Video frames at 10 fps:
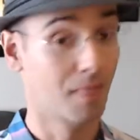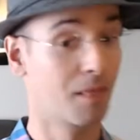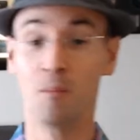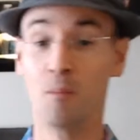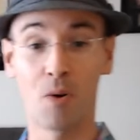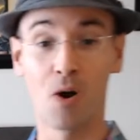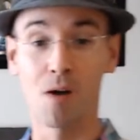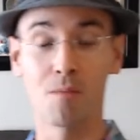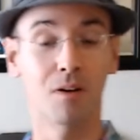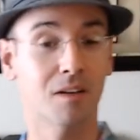
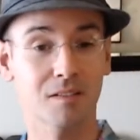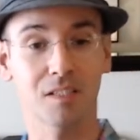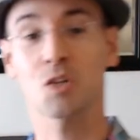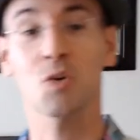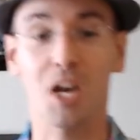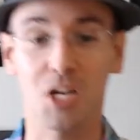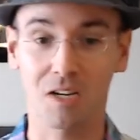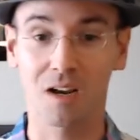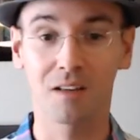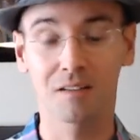Boom!
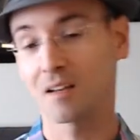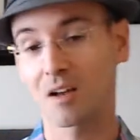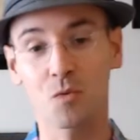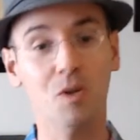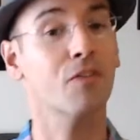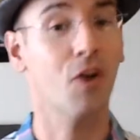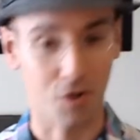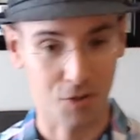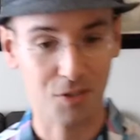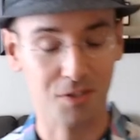Situation
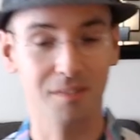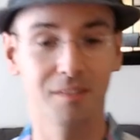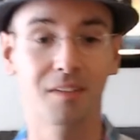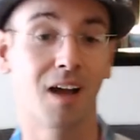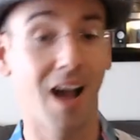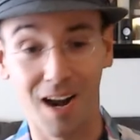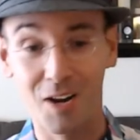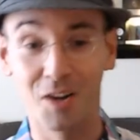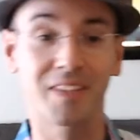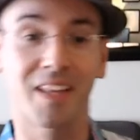reversed. I
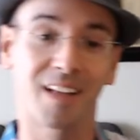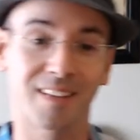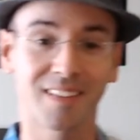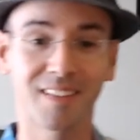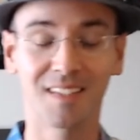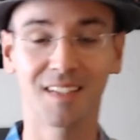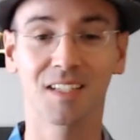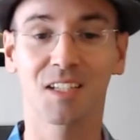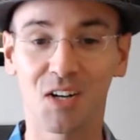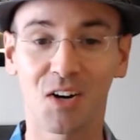love that.
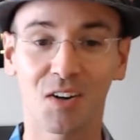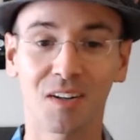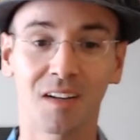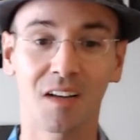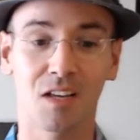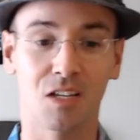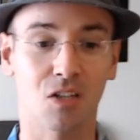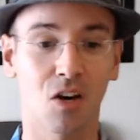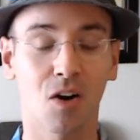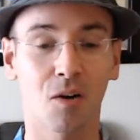You know?
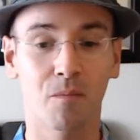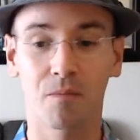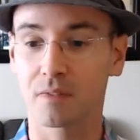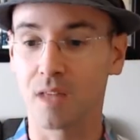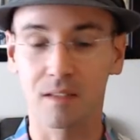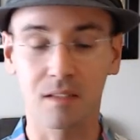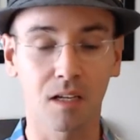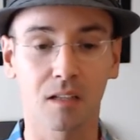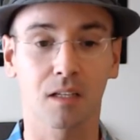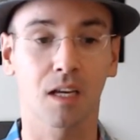So that's
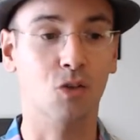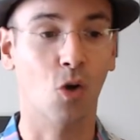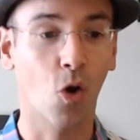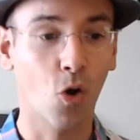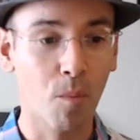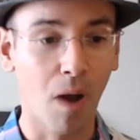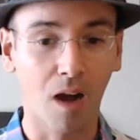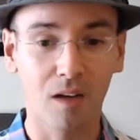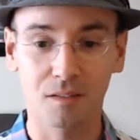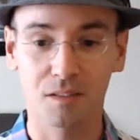it. It's all
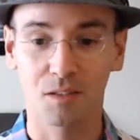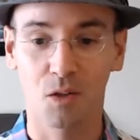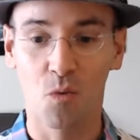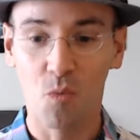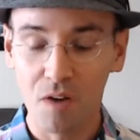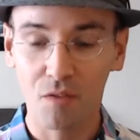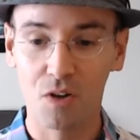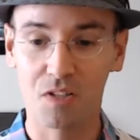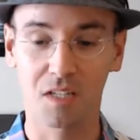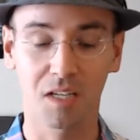about
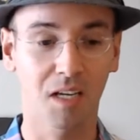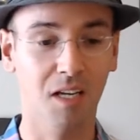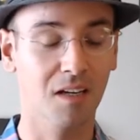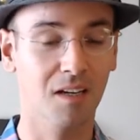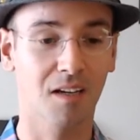reversing,